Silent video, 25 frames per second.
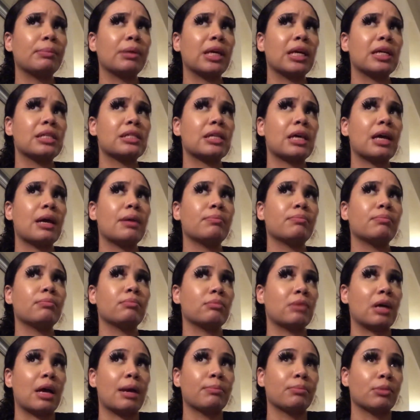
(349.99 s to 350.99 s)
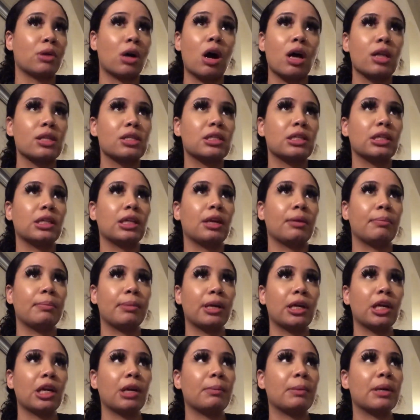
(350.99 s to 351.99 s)
because I'm constantly
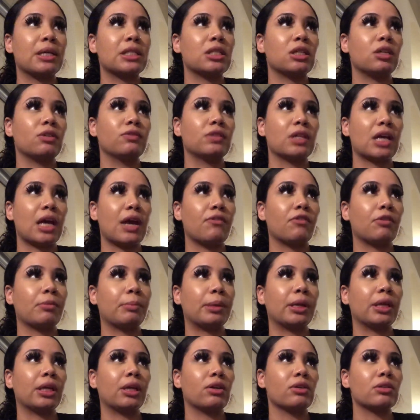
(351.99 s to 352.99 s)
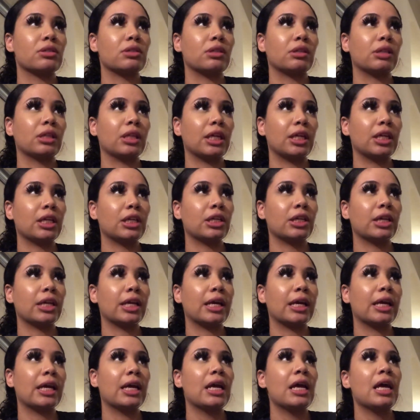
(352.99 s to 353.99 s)
comparing myself to everybody else on the
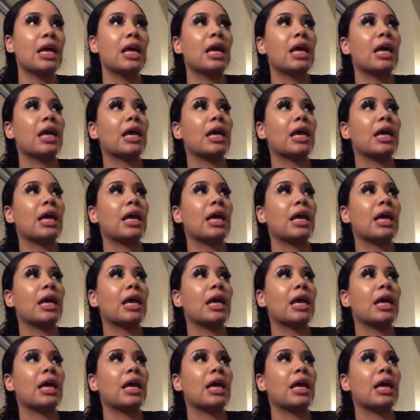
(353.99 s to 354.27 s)
internet.